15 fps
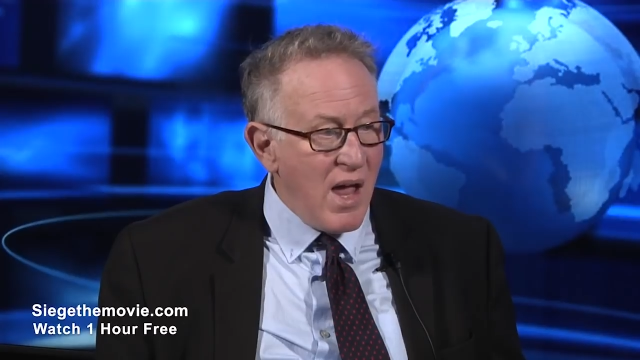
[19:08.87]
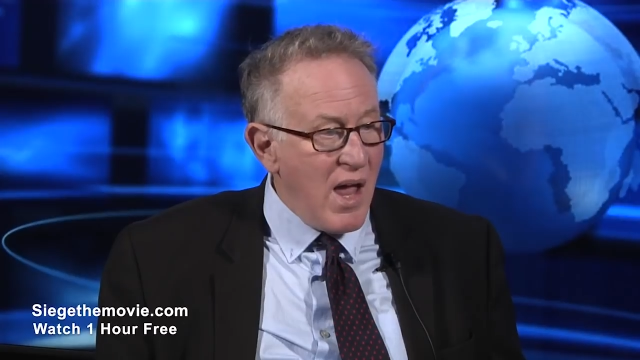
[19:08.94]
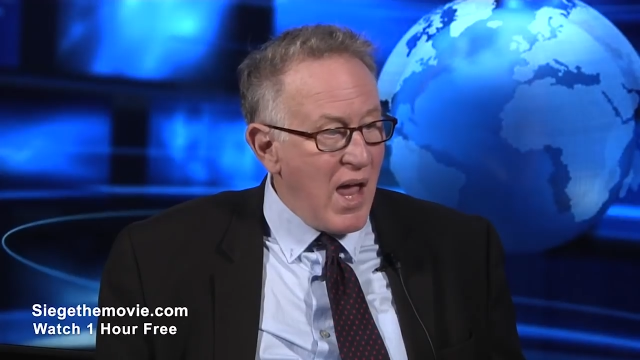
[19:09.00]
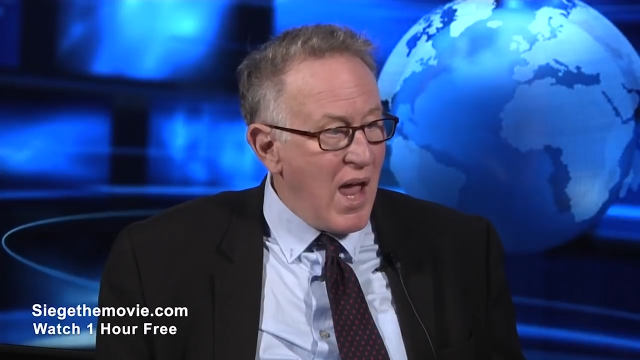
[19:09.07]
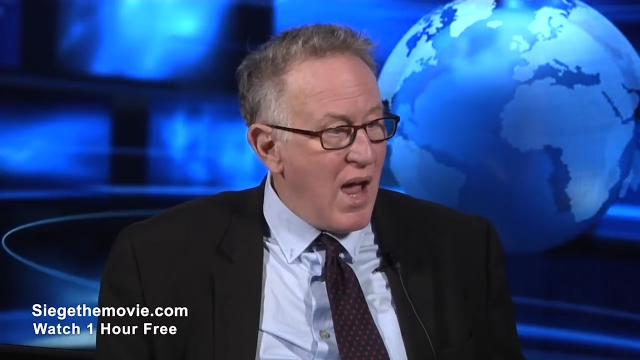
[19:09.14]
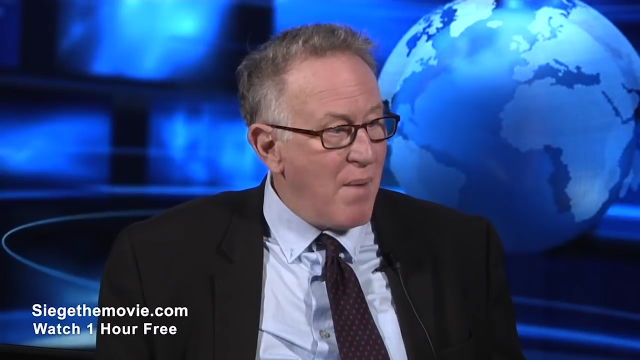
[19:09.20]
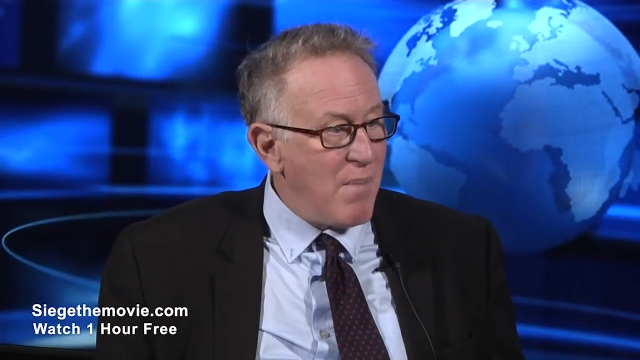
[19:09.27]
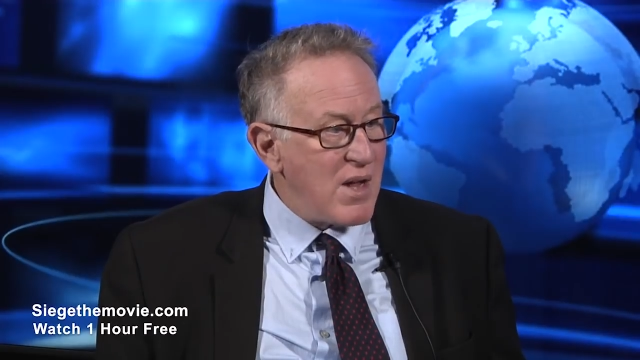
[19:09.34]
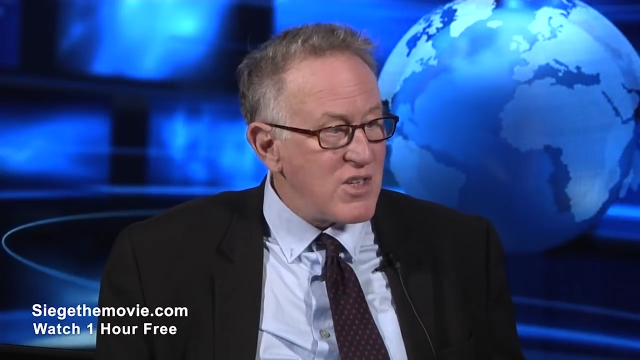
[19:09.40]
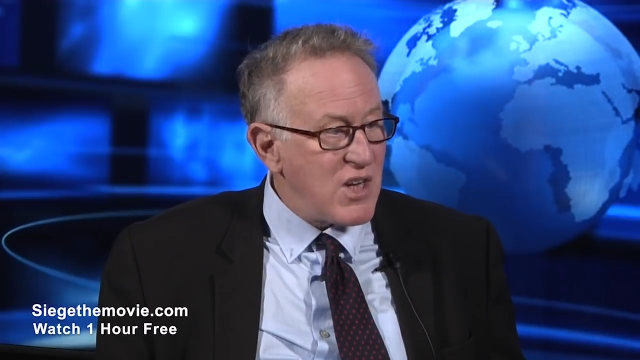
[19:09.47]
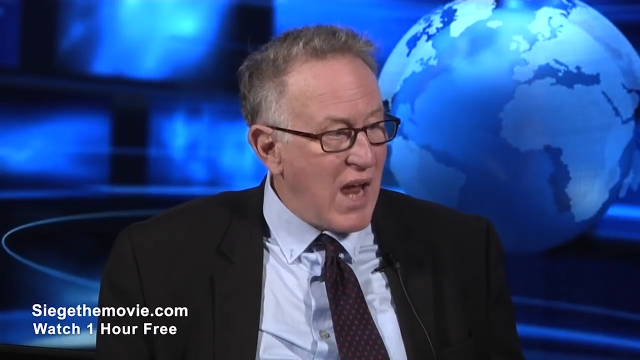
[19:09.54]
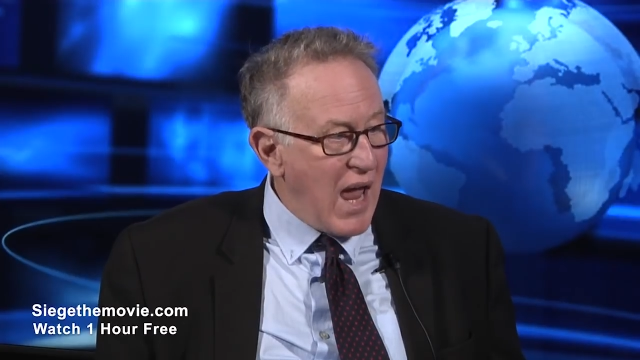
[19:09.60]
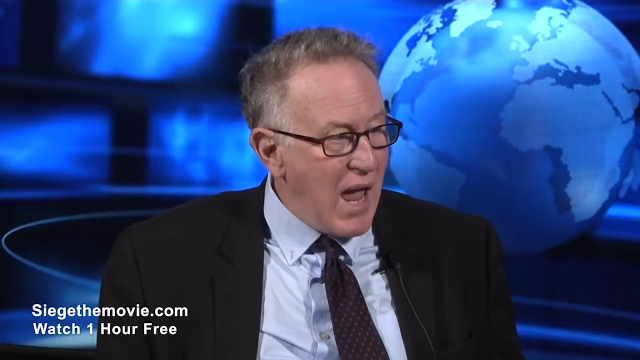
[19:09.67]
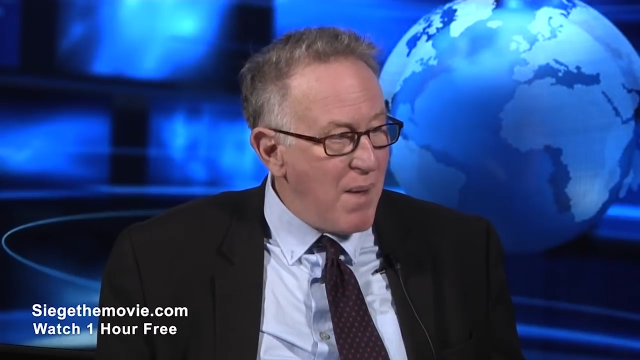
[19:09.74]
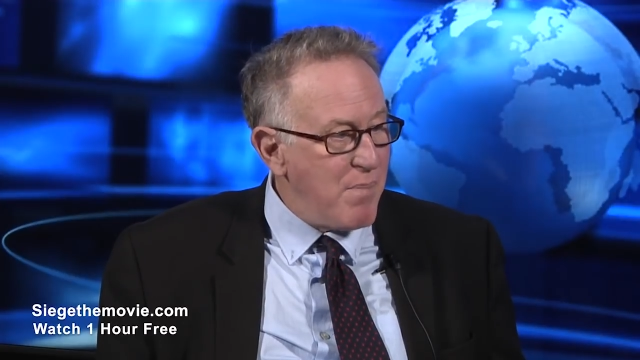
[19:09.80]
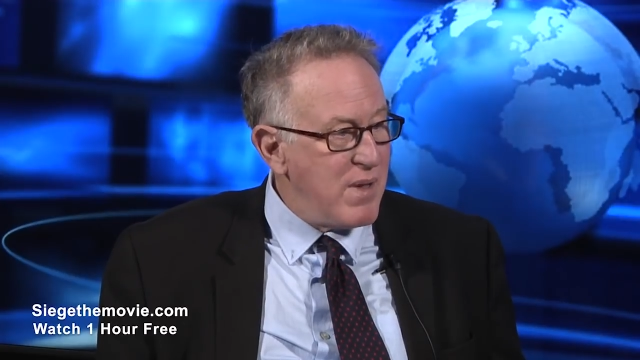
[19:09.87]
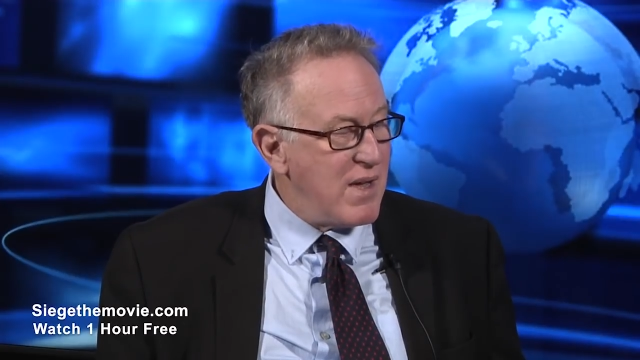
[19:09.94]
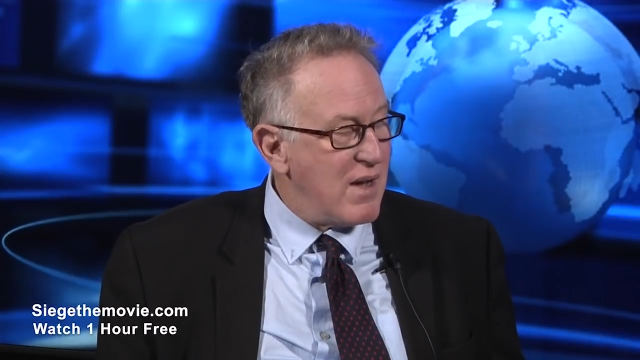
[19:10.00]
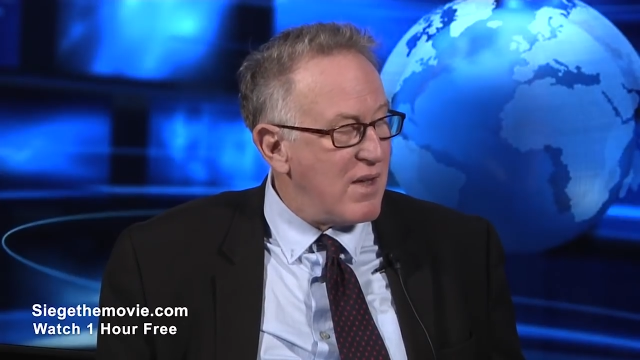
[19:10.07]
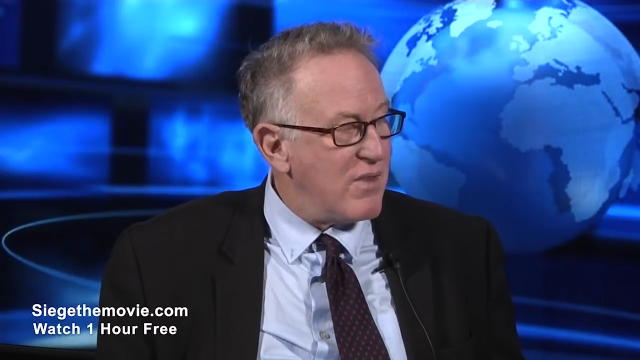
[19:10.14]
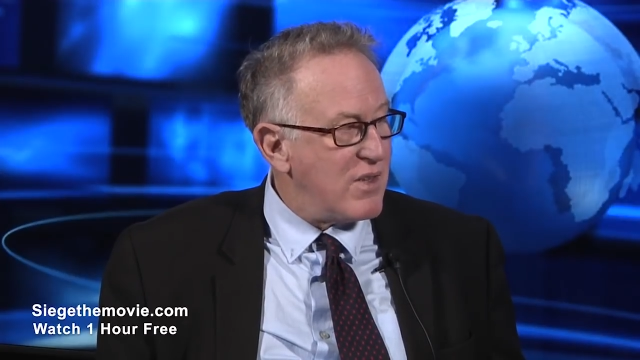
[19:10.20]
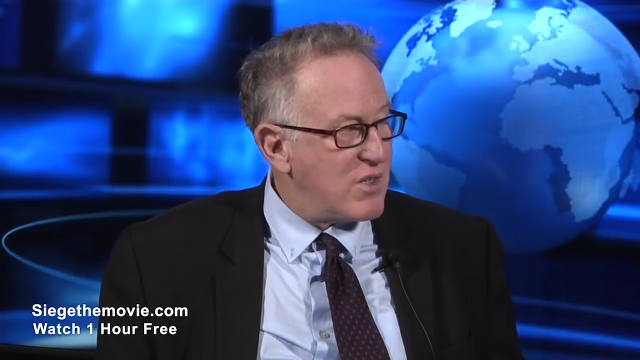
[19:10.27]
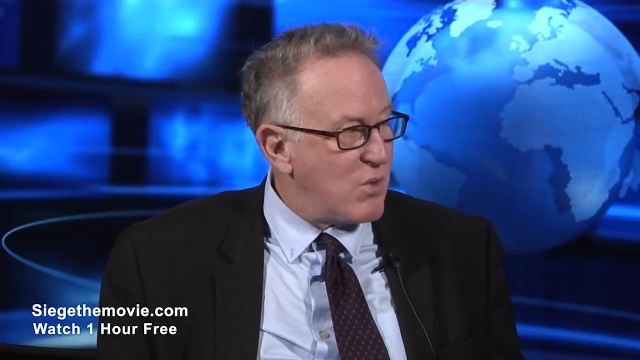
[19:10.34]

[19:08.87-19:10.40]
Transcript: how much happier the